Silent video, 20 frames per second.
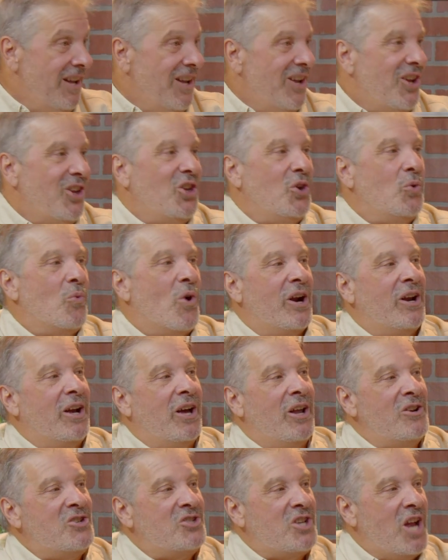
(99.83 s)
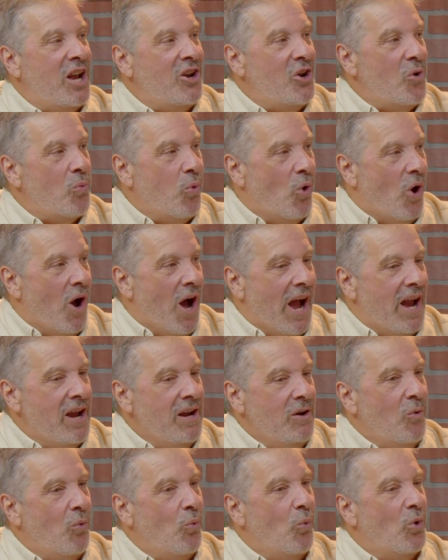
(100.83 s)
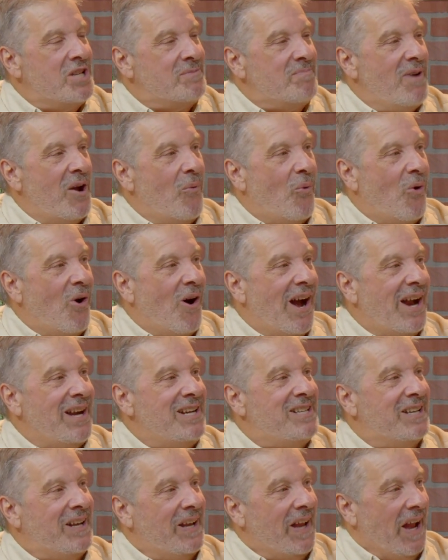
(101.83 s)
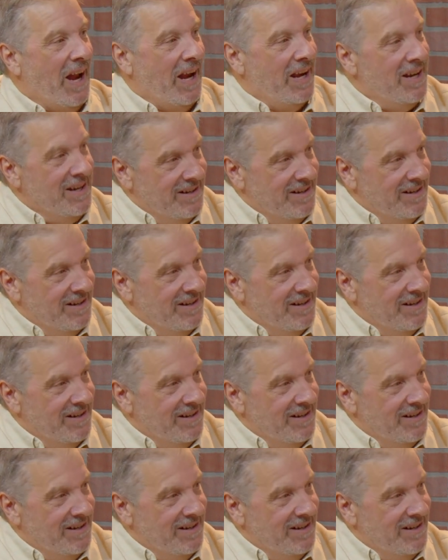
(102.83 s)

you want to understand your why. What's my why today?